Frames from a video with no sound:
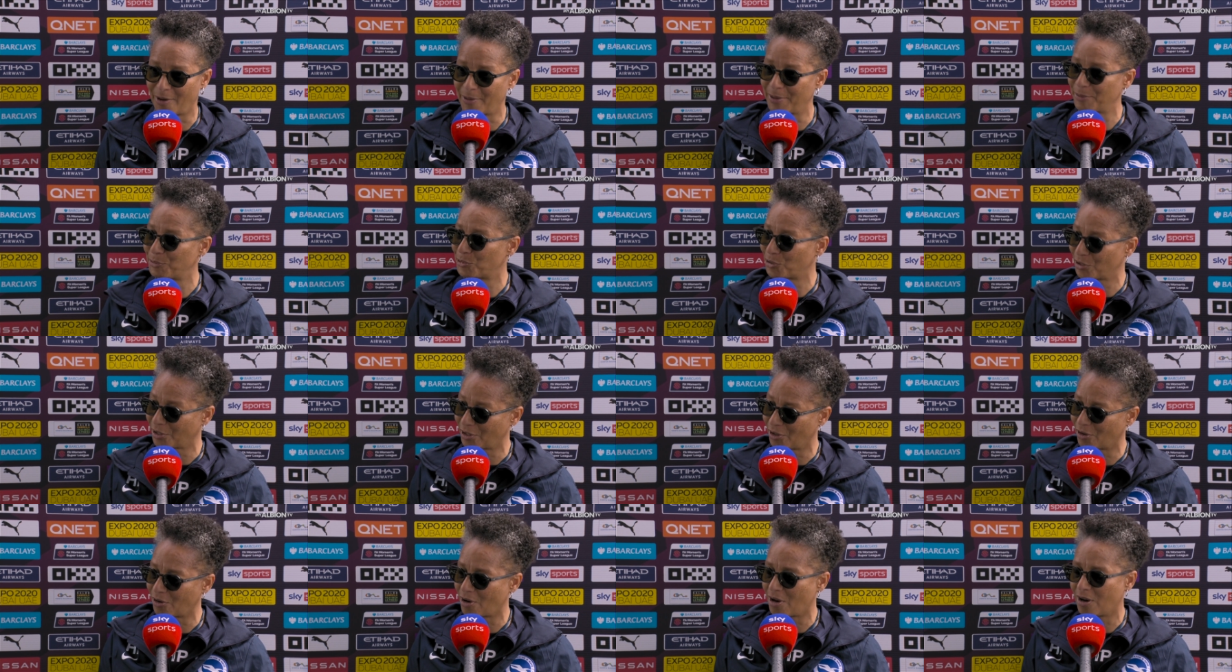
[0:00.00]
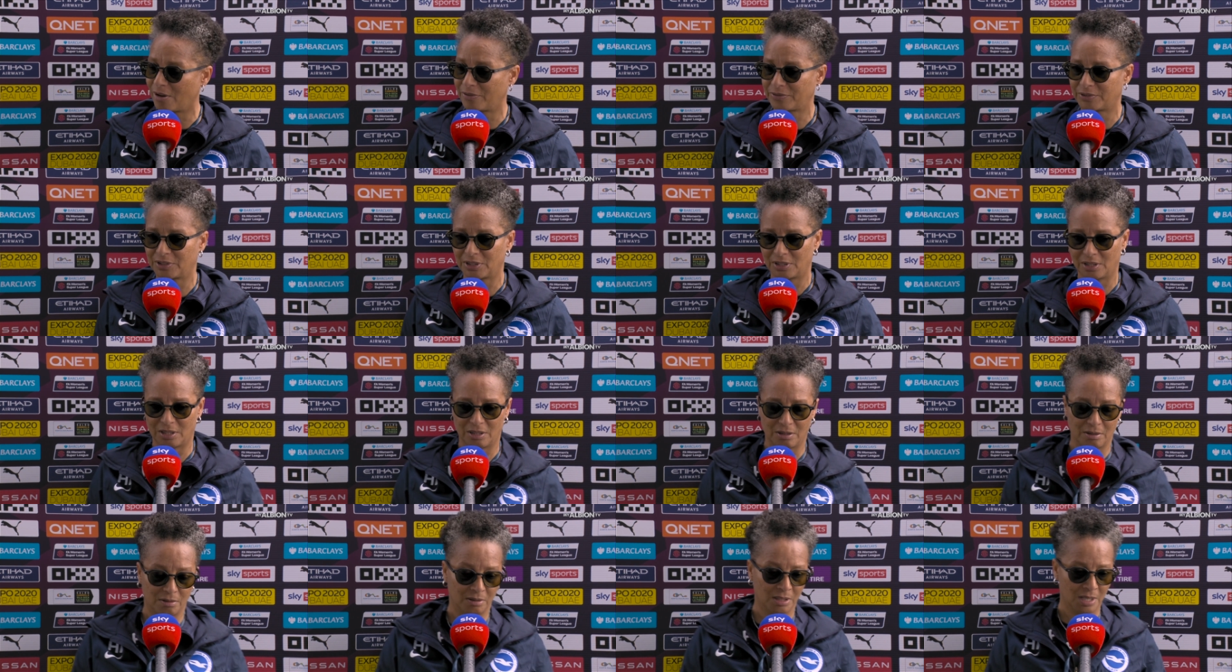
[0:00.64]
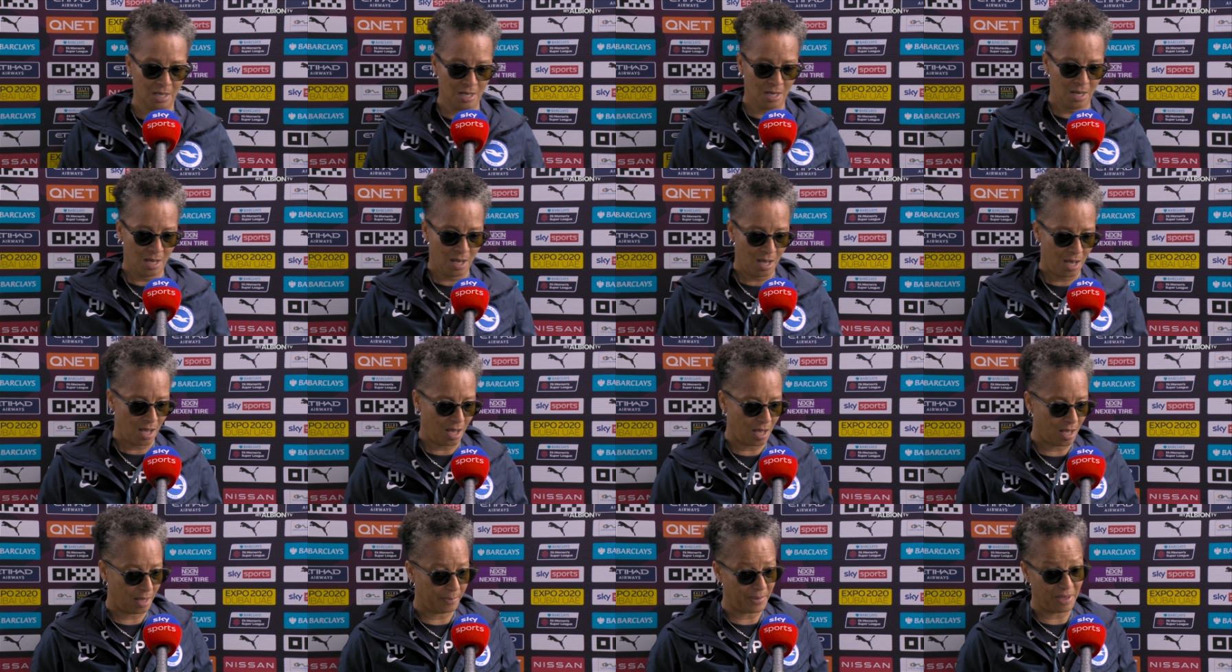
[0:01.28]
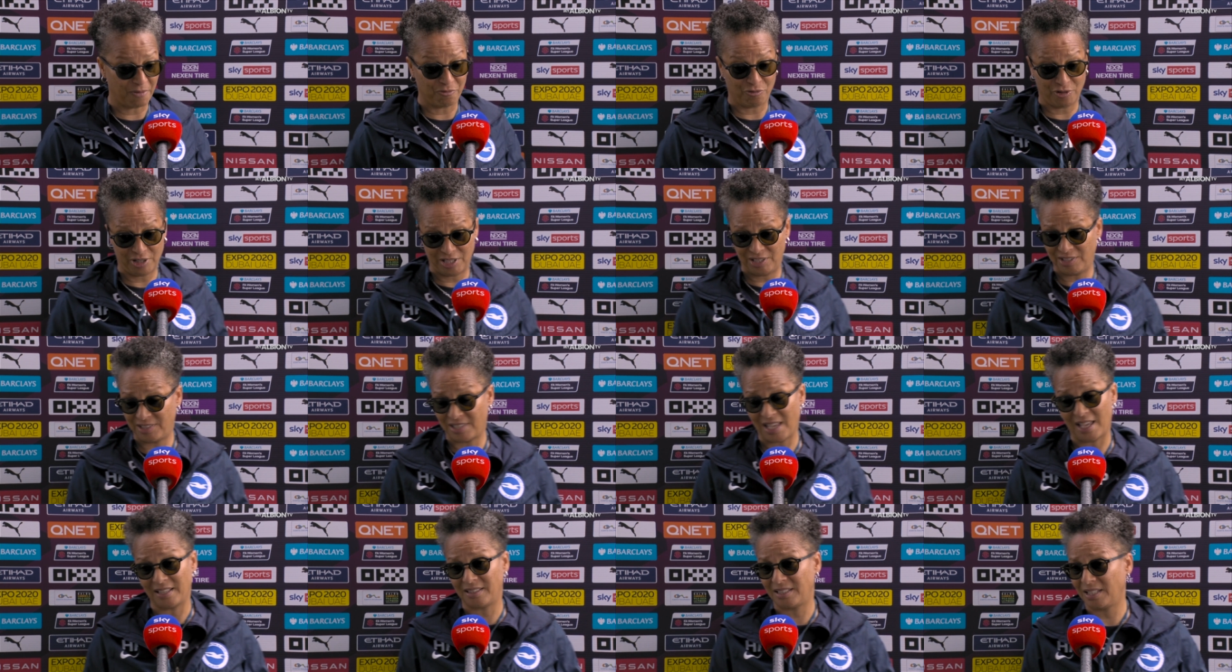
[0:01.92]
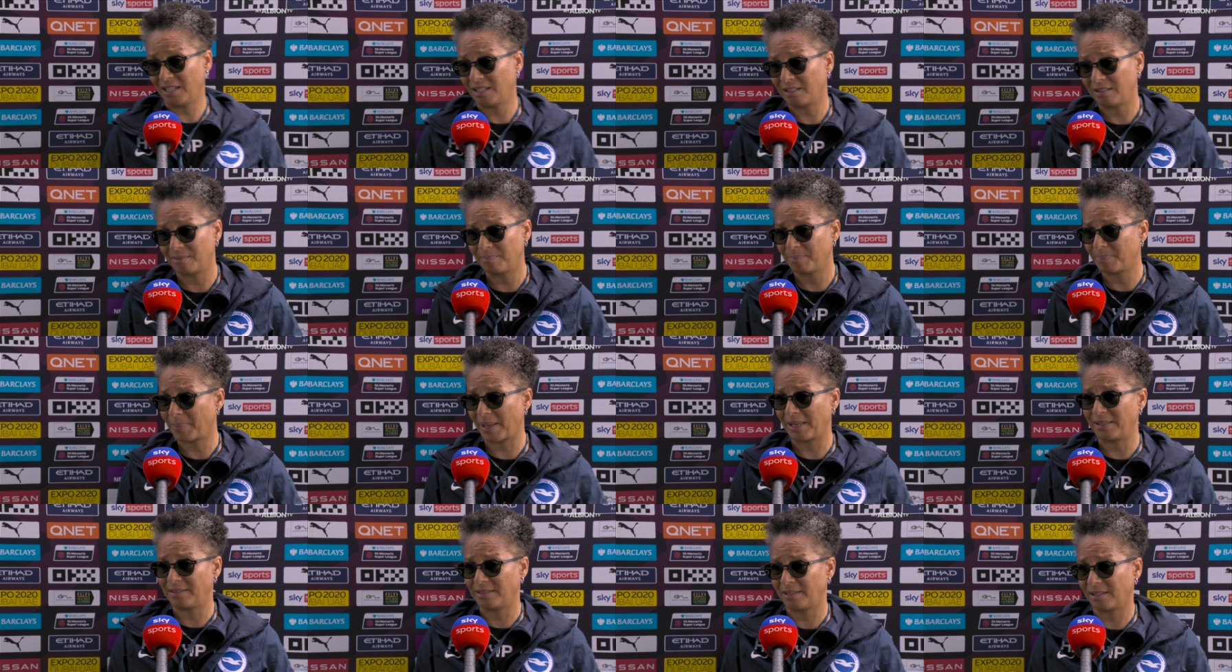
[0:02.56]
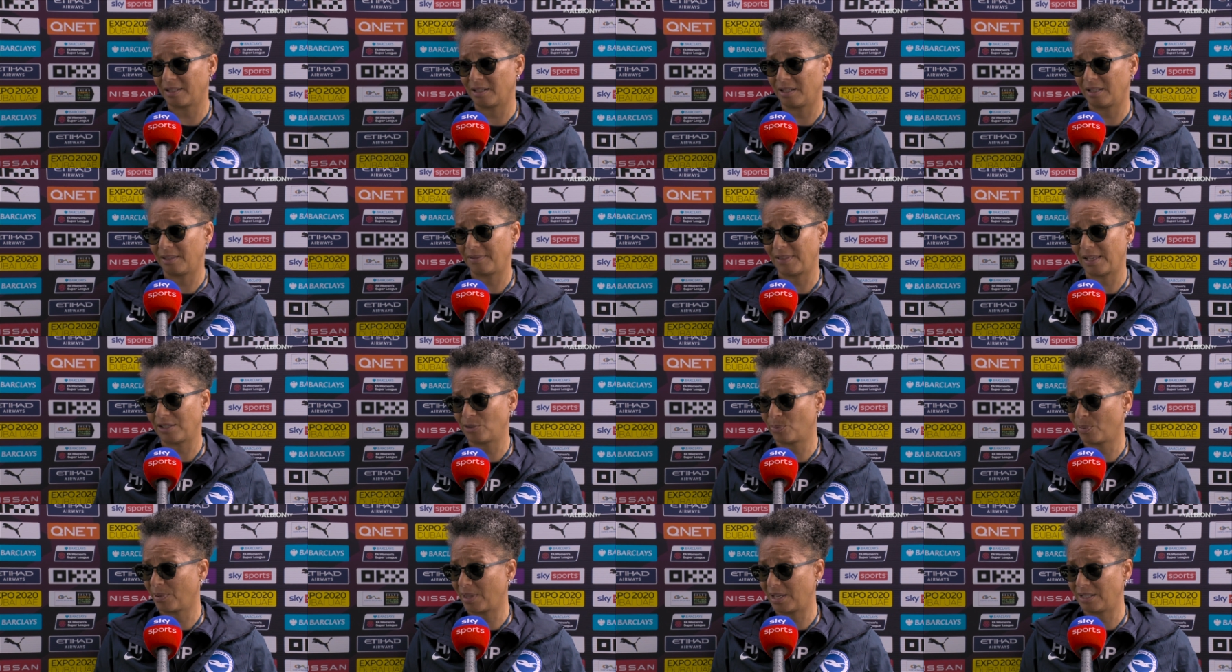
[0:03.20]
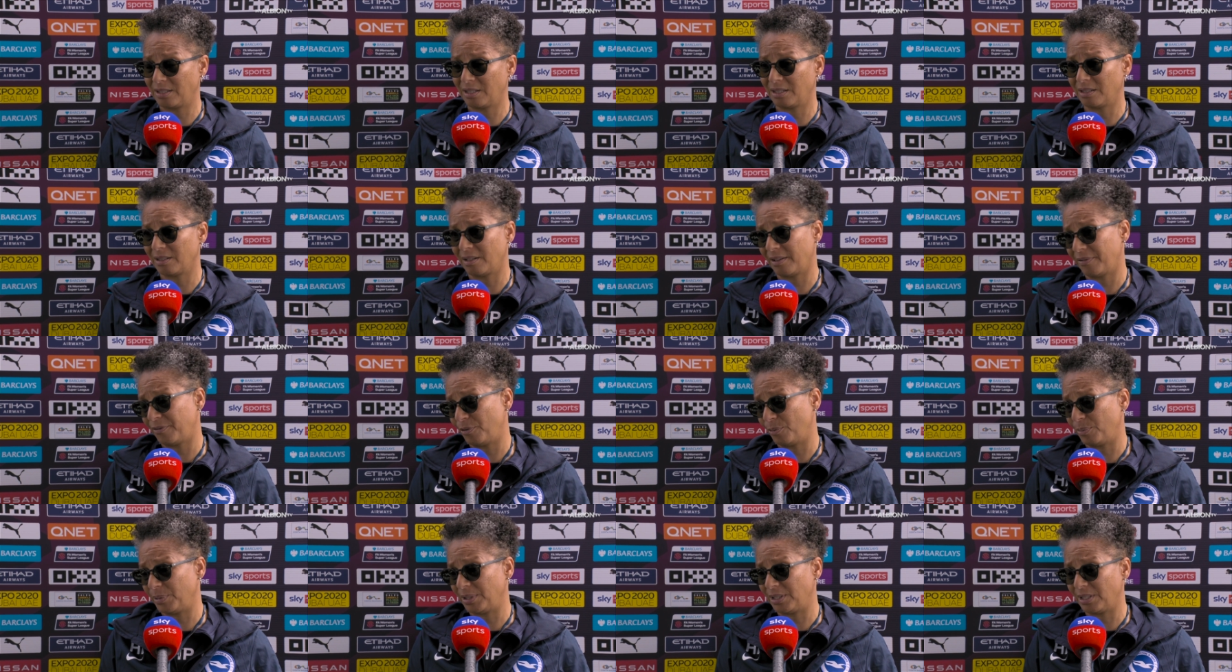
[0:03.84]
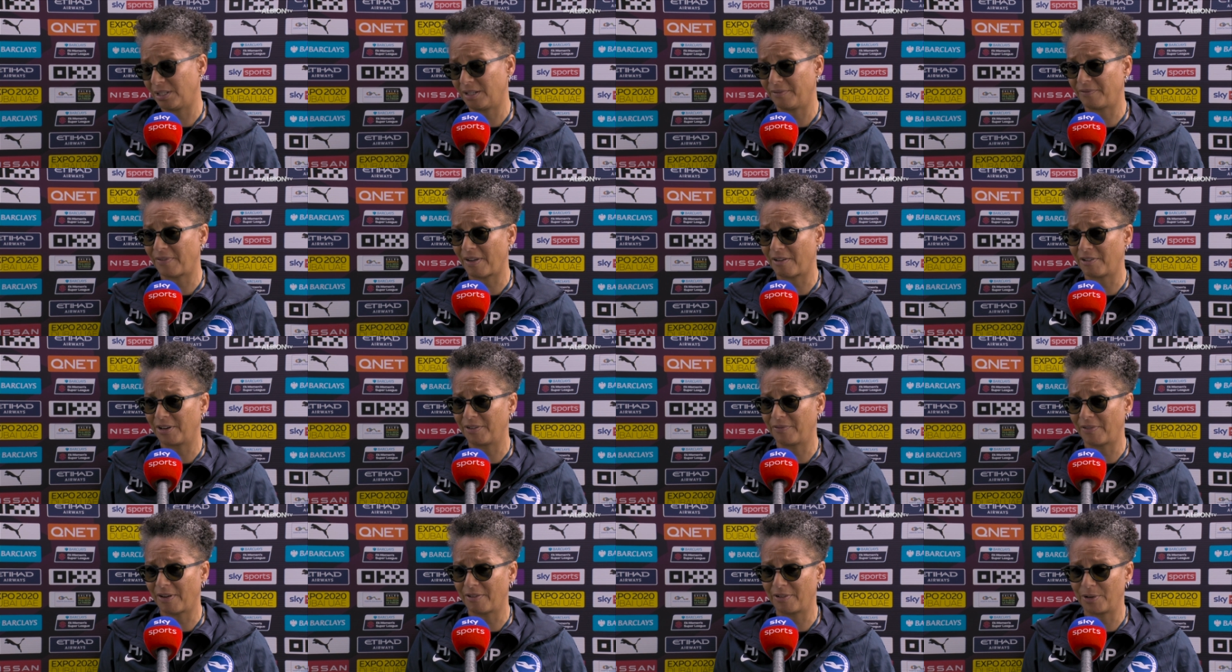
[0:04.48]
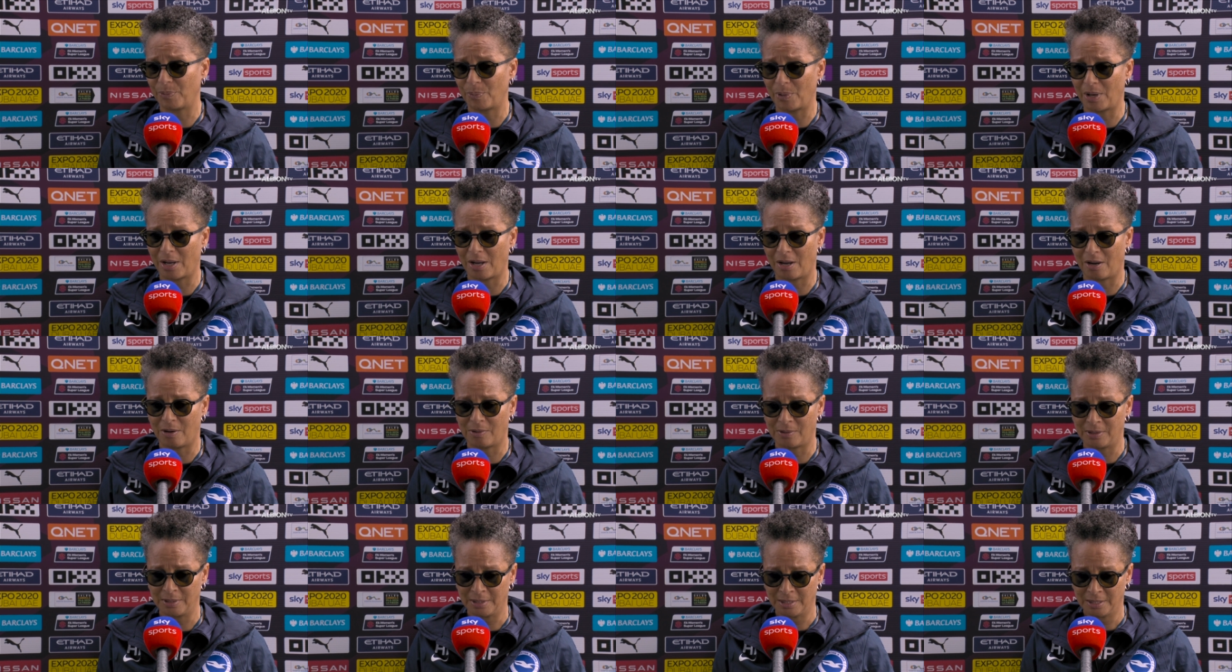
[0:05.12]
It was a long afternoon, um, and resetting basically, and that's what they did. I thought we did it very, very well.